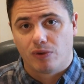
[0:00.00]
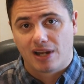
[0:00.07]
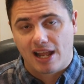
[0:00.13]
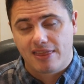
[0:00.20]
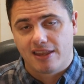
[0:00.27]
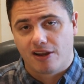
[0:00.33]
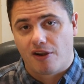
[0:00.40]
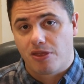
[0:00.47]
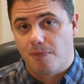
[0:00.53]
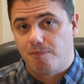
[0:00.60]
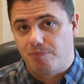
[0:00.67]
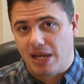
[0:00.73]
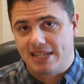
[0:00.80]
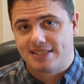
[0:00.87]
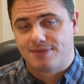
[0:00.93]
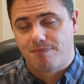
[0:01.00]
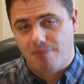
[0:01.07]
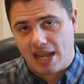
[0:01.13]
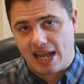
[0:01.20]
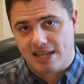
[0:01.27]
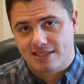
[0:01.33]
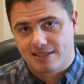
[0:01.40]
what I think are the best
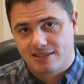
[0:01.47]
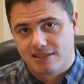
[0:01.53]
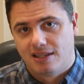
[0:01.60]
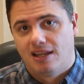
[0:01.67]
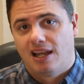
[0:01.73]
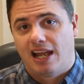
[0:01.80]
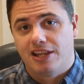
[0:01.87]
masks.